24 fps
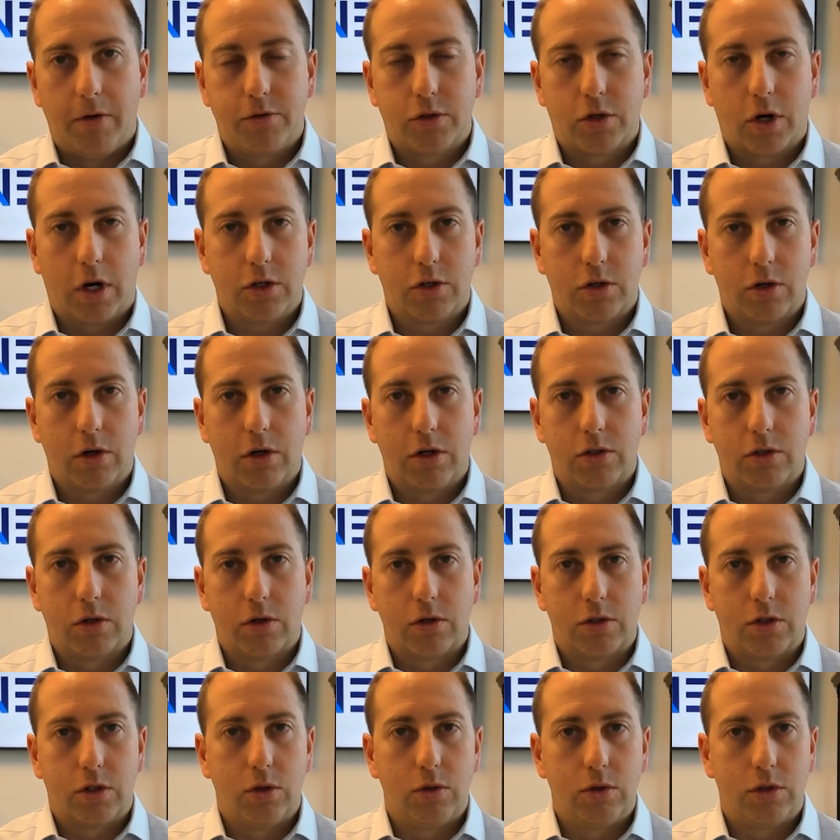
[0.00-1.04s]
treasuries or
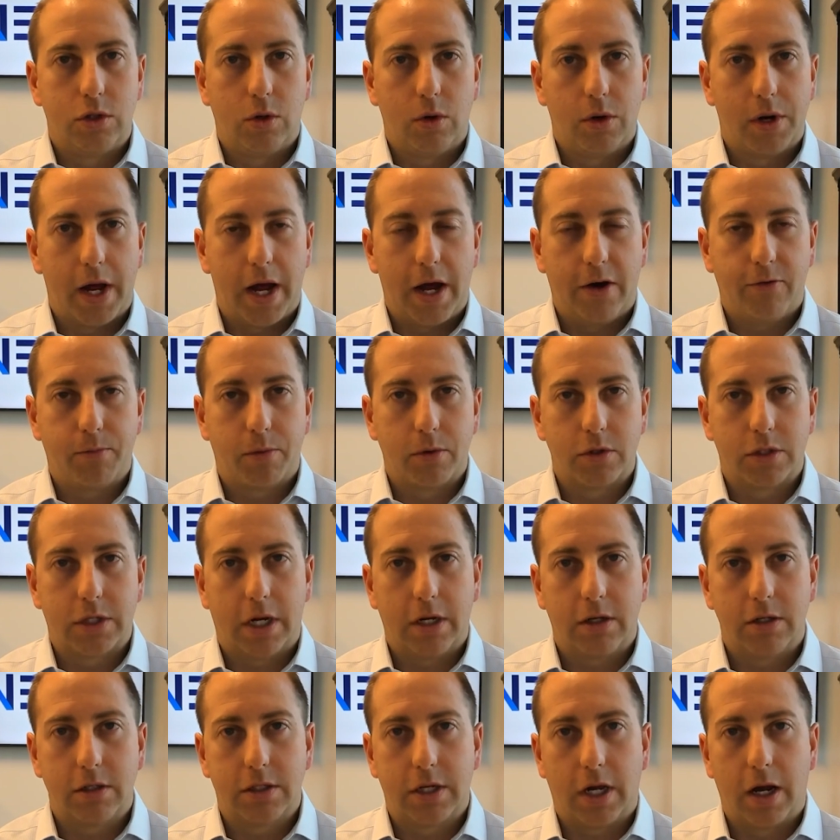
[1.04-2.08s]

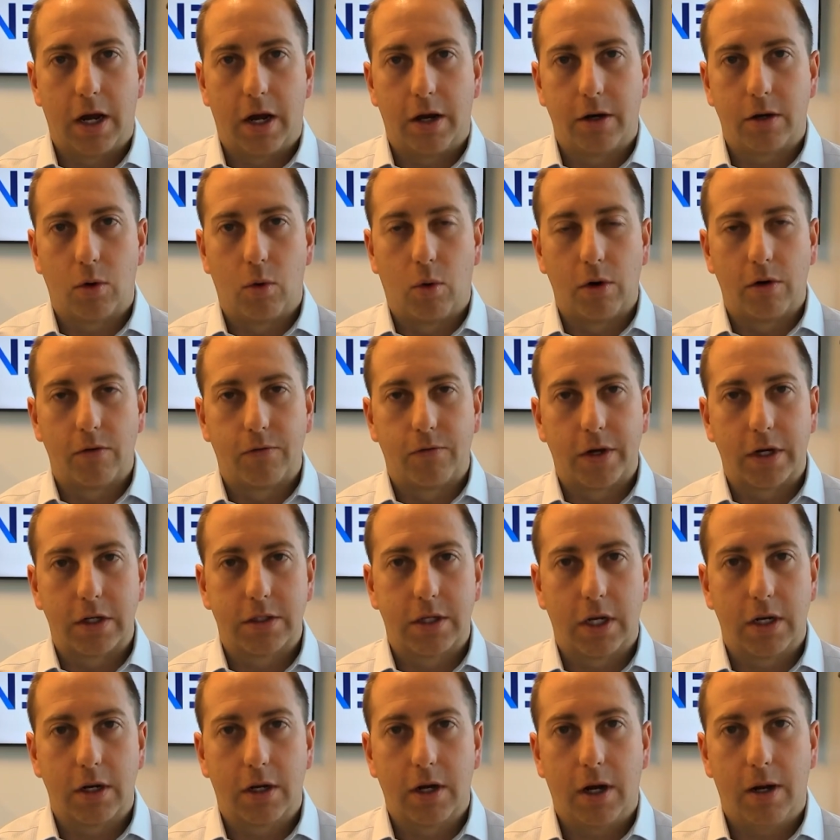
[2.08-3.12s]
2.5%, say on core fixed
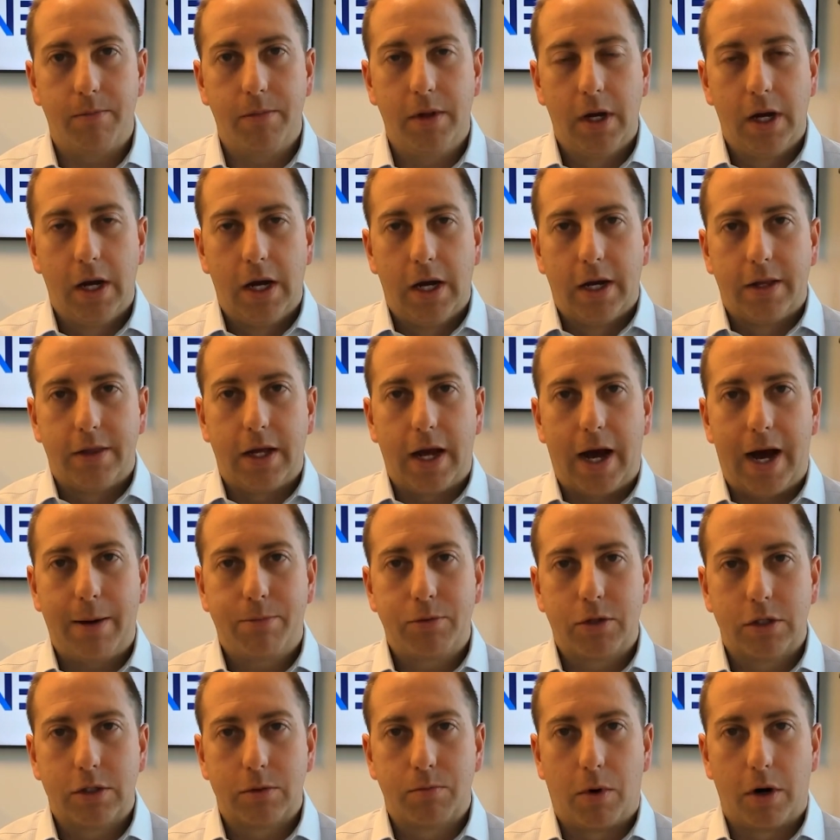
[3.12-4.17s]
income? The
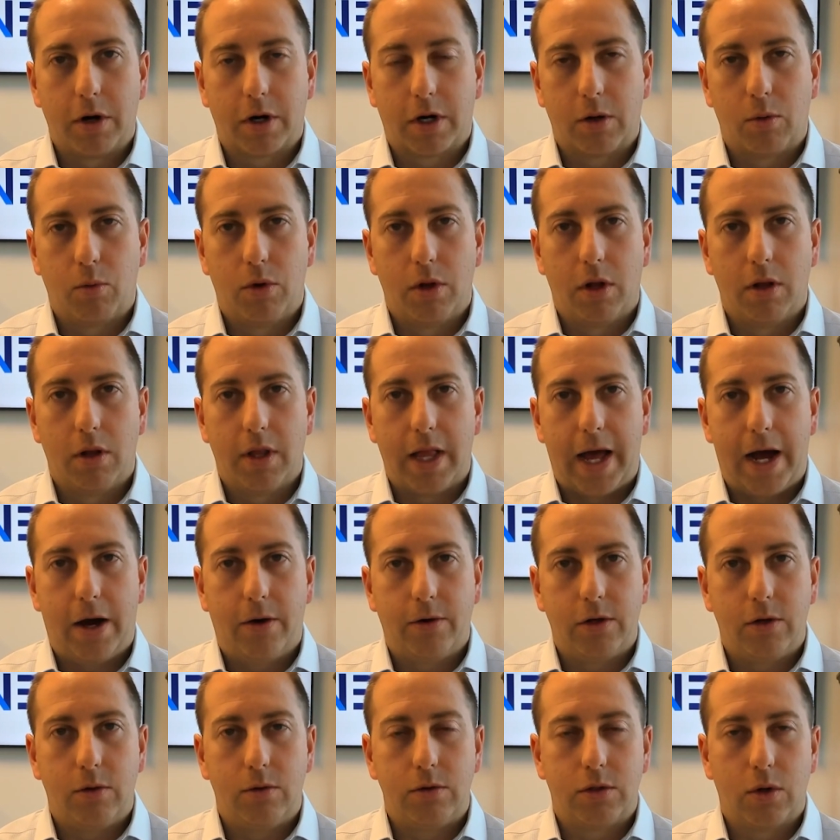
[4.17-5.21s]
options market will allow
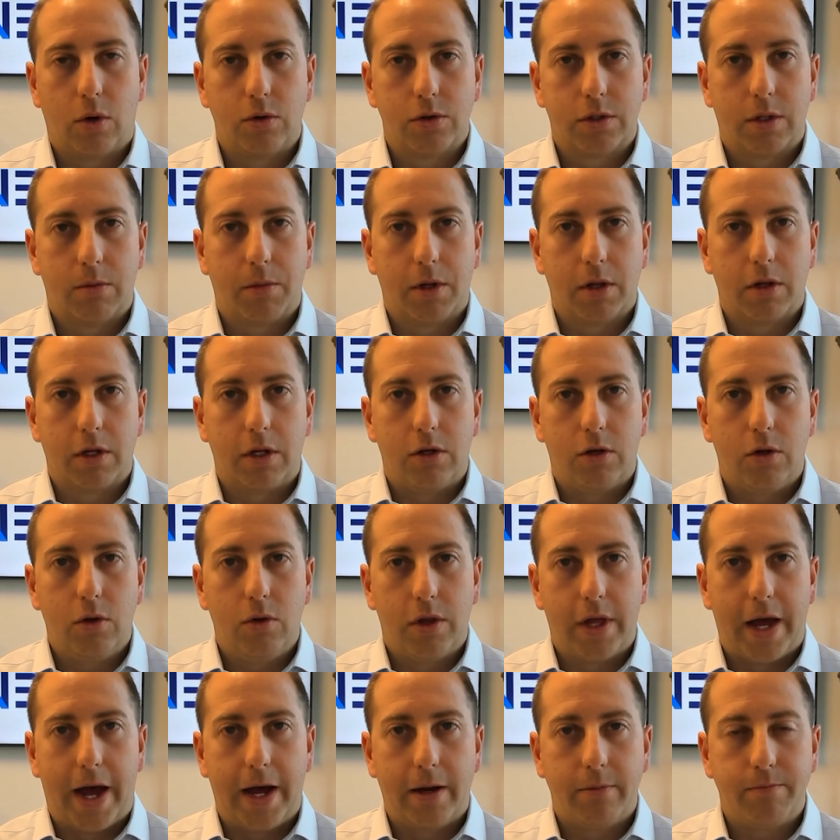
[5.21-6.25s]
you to ultimately do
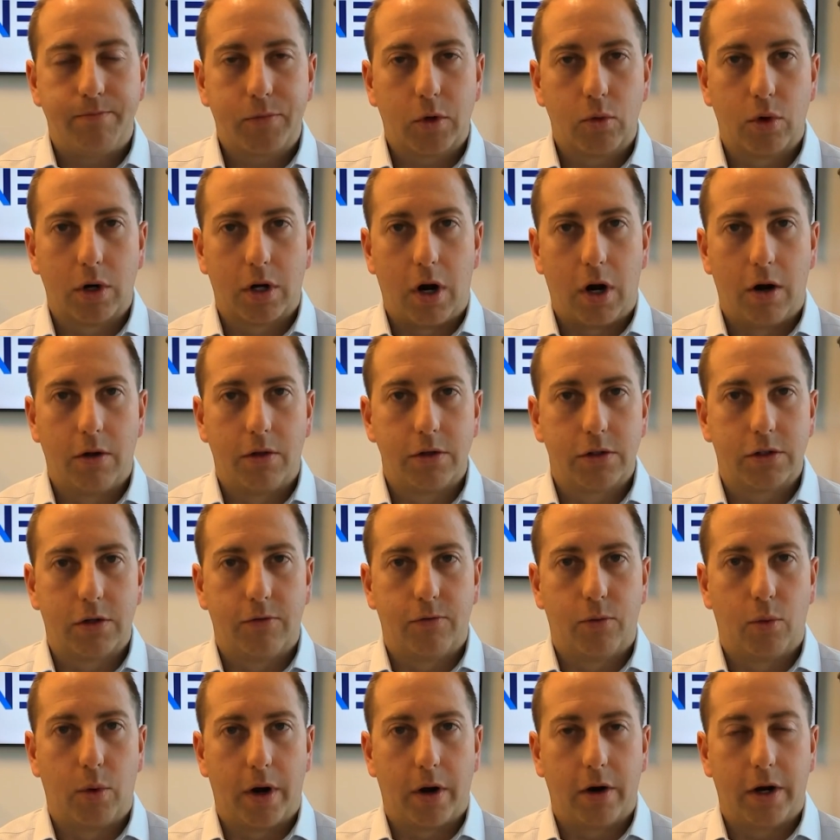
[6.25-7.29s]
that regardless of
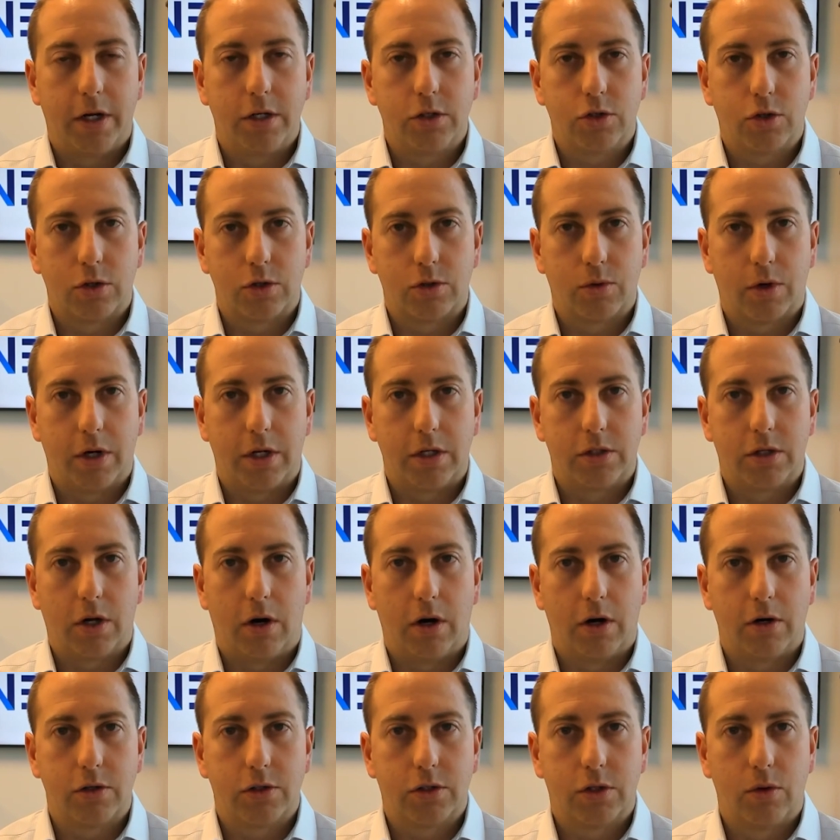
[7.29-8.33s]
where interest rates
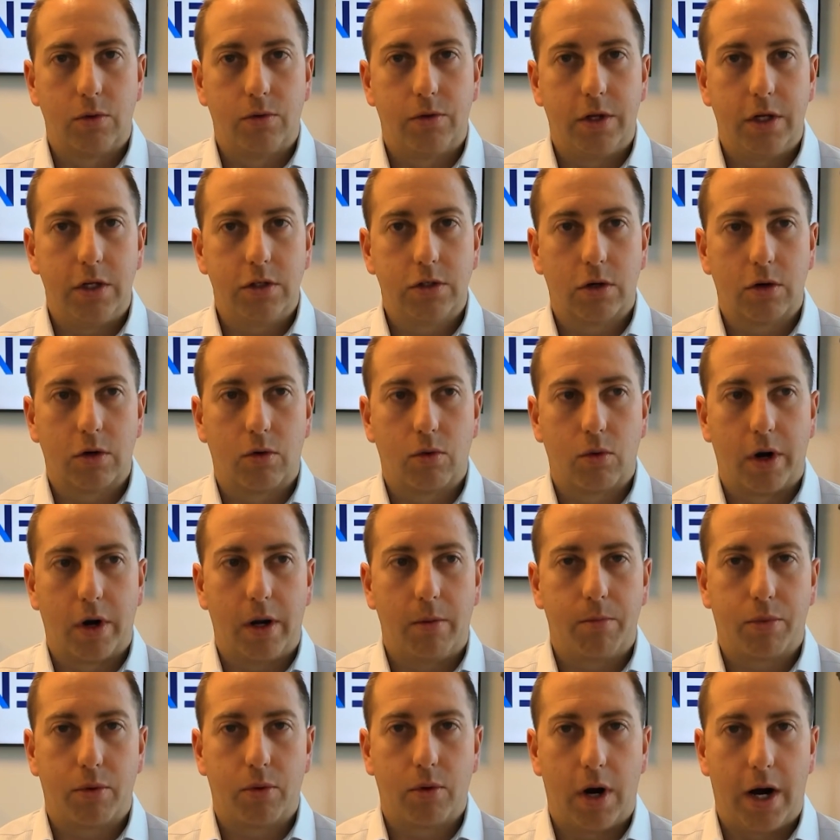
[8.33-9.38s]
are. So these are
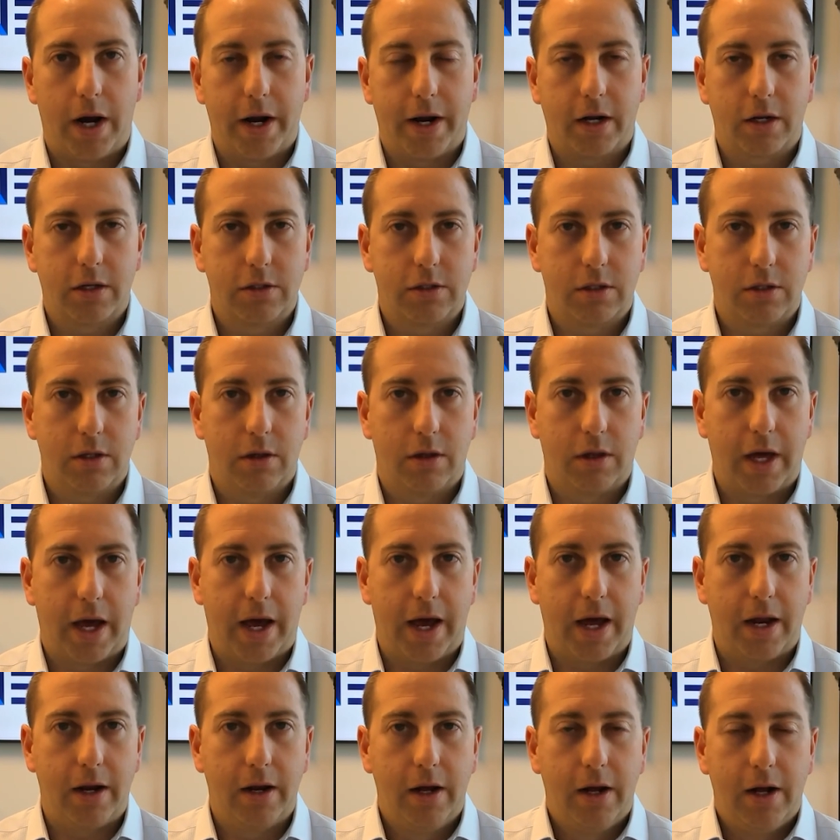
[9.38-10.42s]
great products
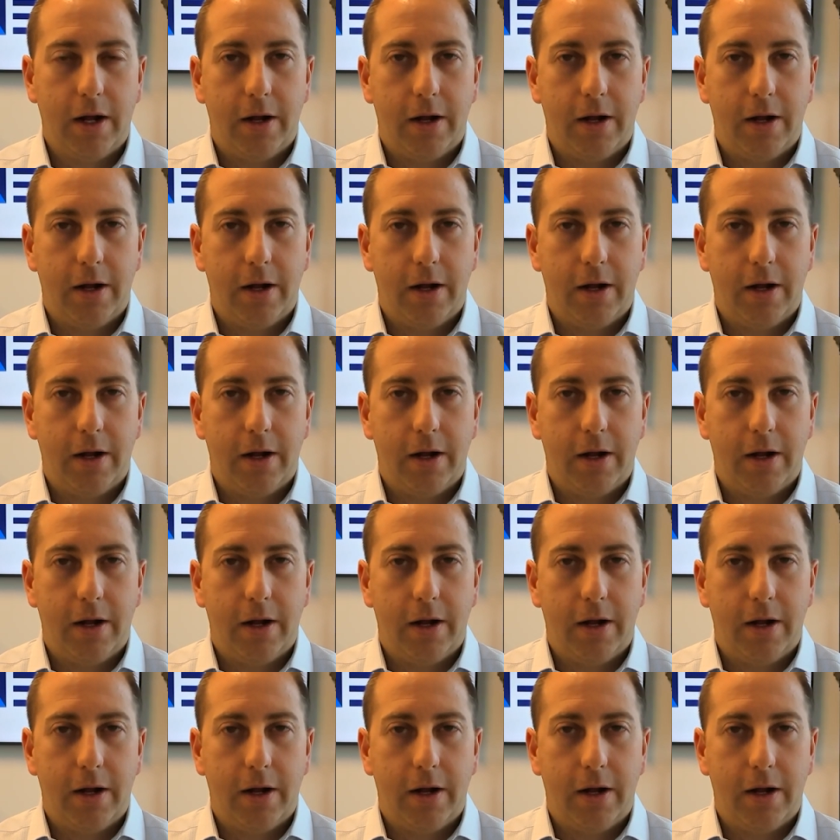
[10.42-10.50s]
that